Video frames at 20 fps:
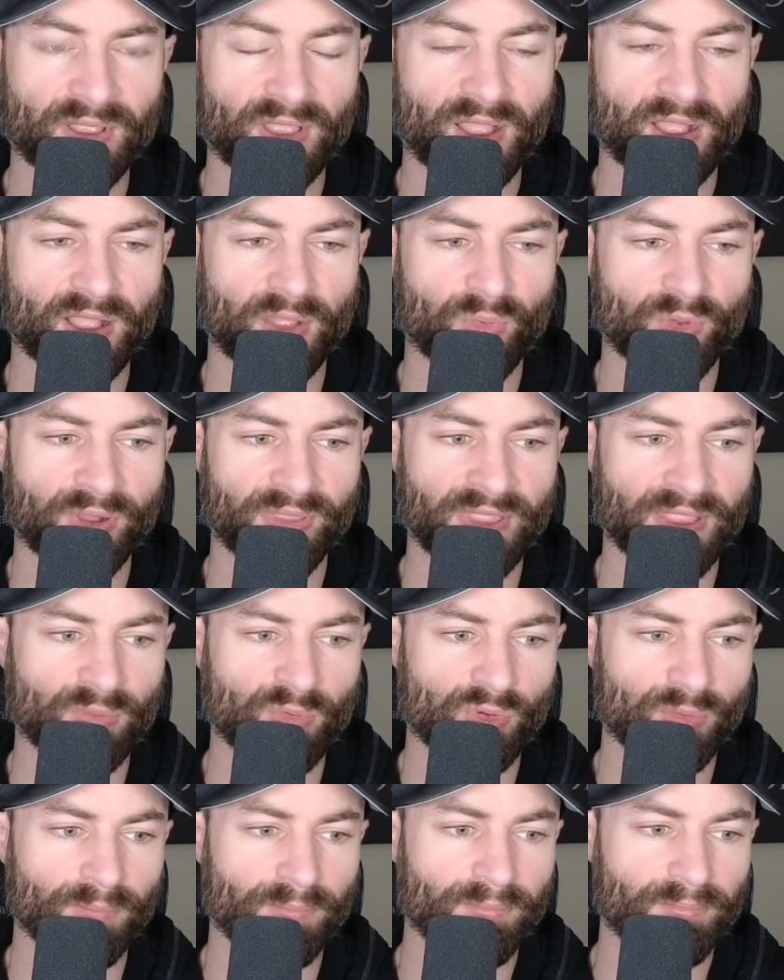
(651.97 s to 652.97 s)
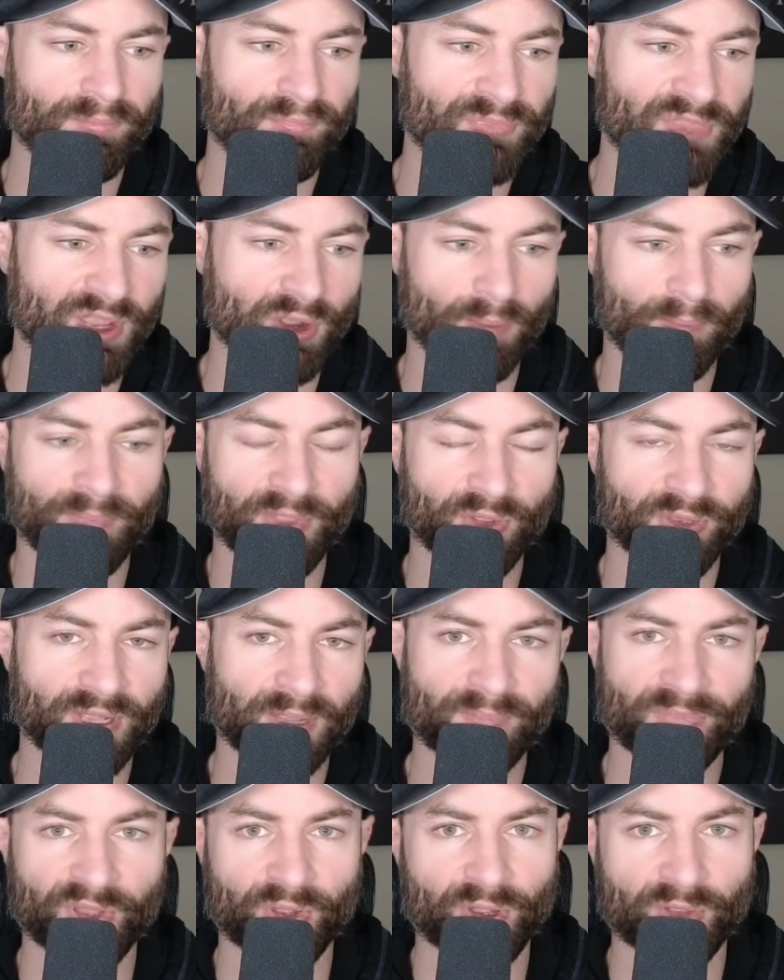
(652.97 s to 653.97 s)
uh, where they will, you know, build
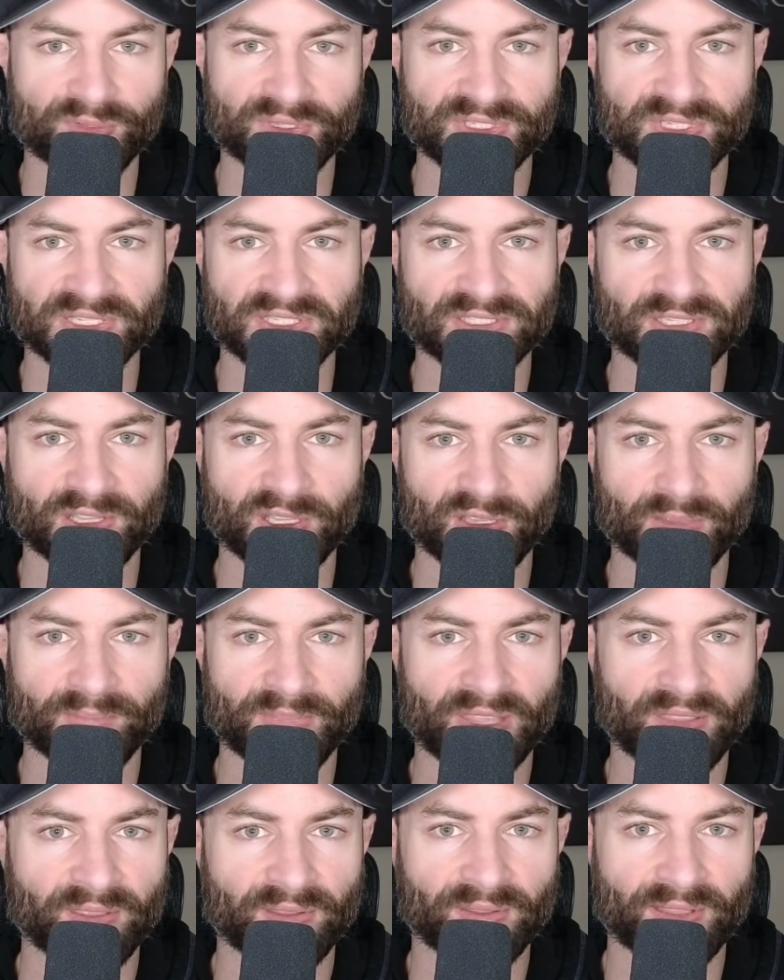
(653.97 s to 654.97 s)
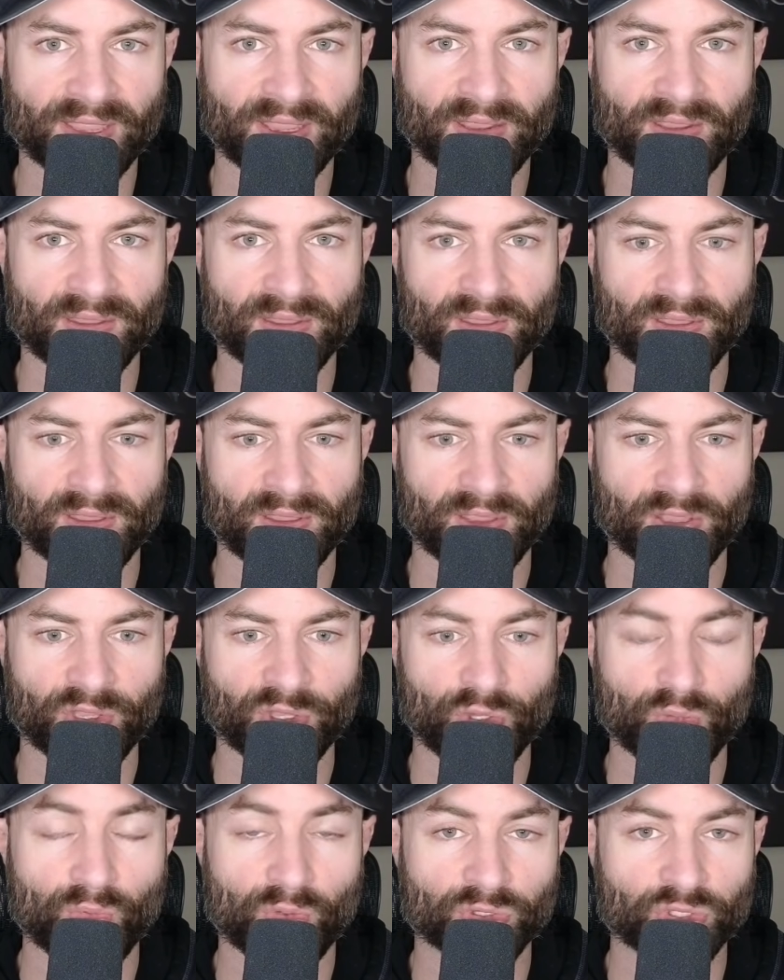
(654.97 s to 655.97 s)
up their own system and then like
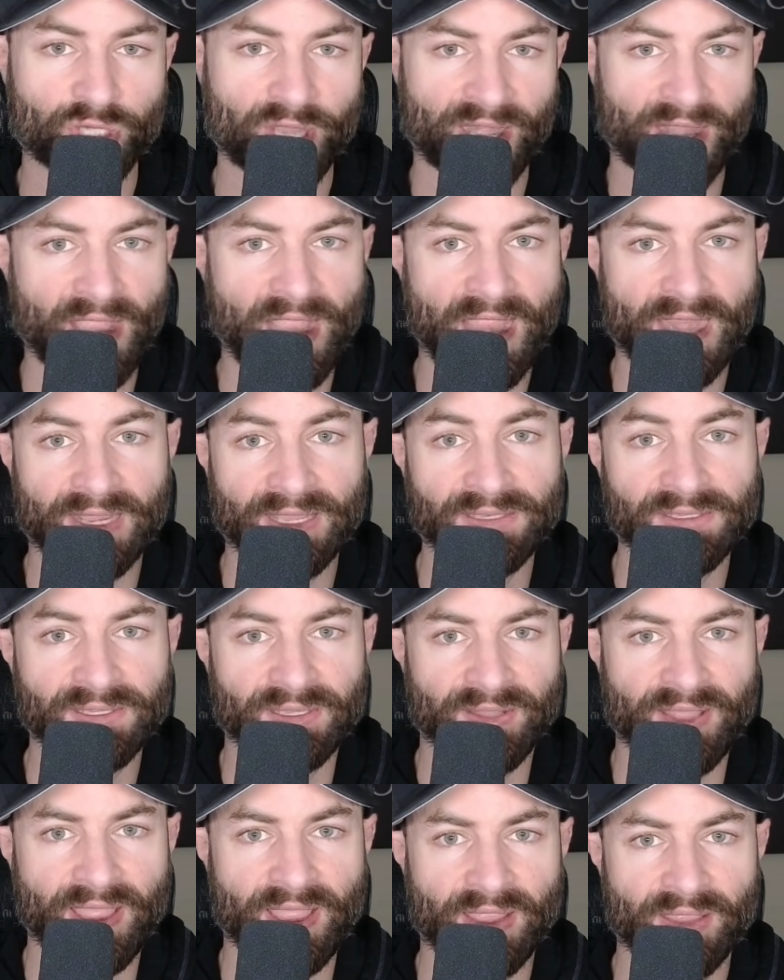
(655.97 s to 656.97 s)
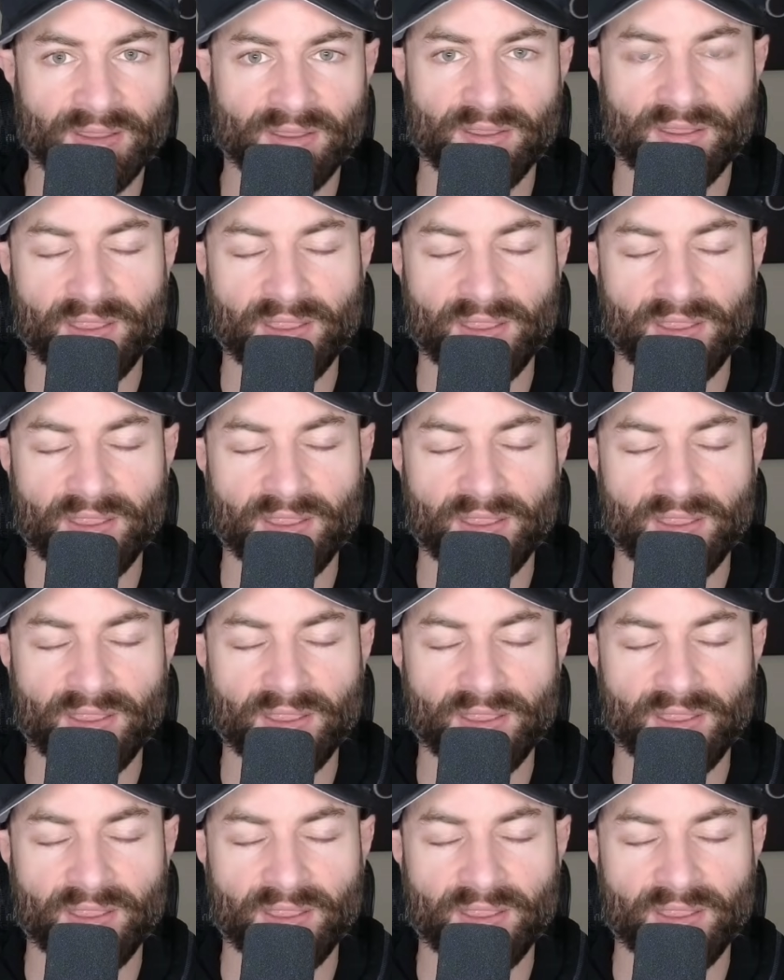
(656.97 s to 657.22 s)
you will try to hack into that.